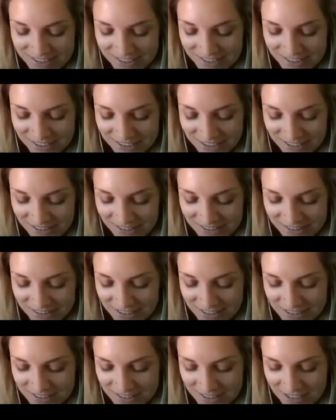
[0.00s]
see here.
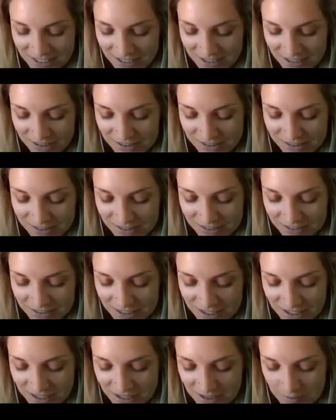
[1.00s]
Let's see here.
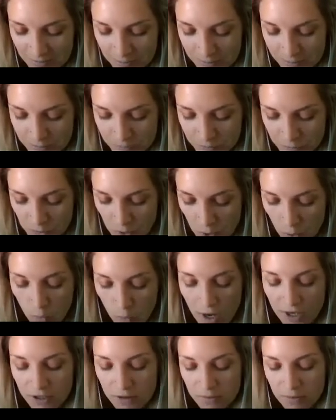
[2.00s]

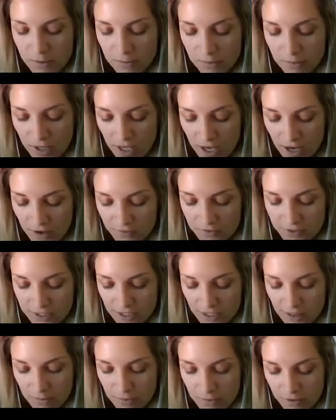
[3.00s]
Why do people have
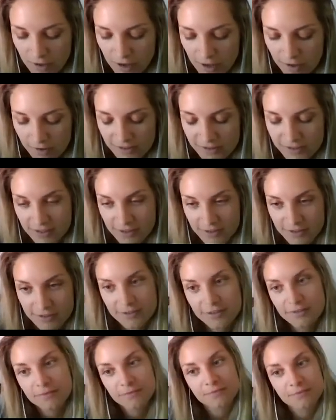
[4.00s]
sleep paralysis?